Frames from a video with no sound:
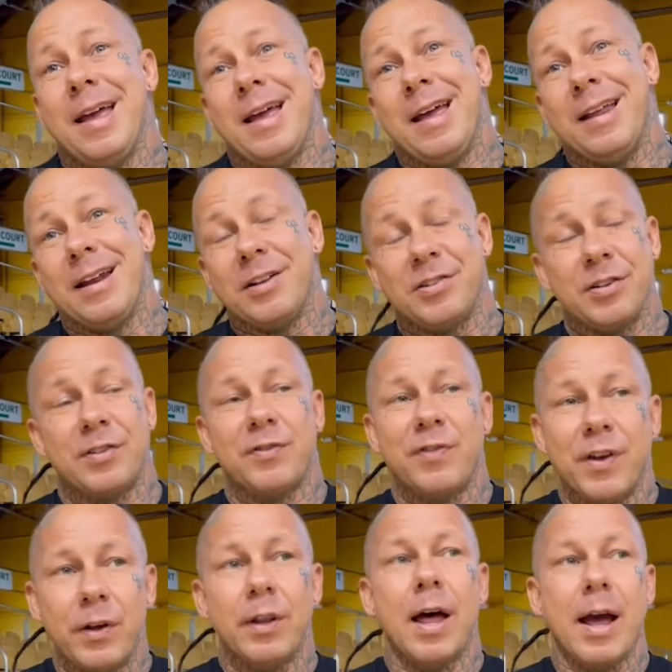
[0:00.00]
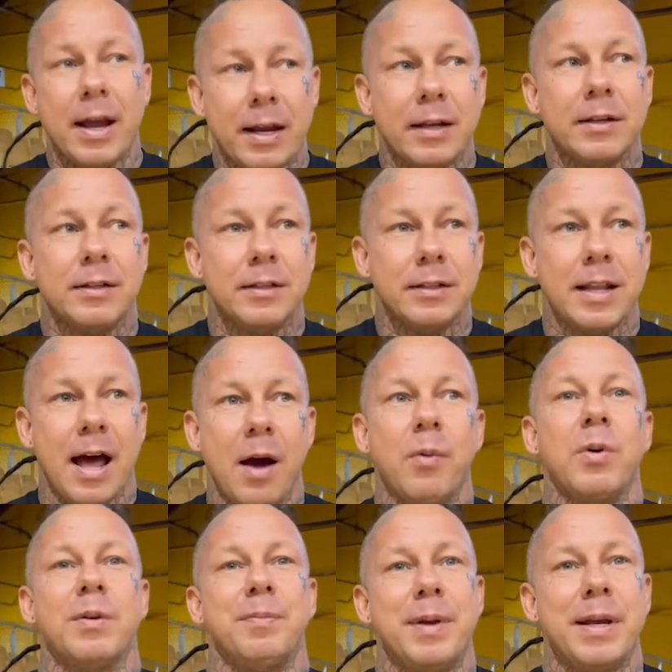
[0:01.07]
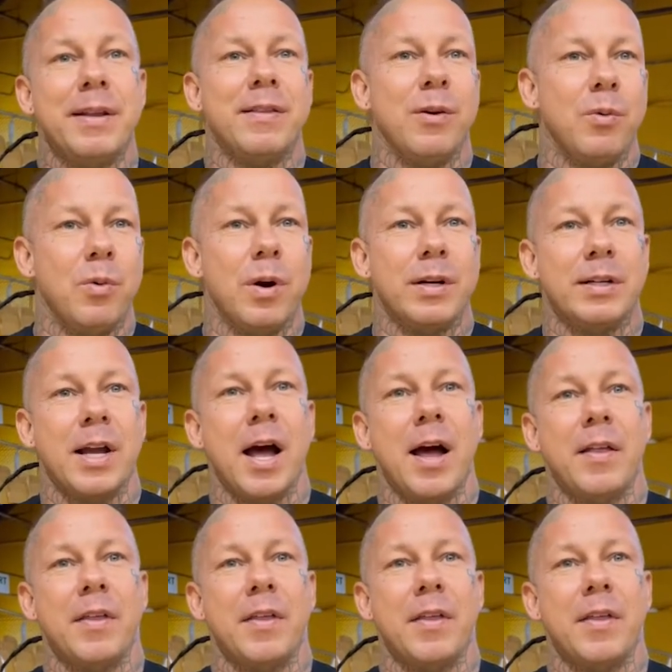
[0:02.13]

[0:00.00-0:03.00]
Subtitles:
And I just feel like that would be the one guy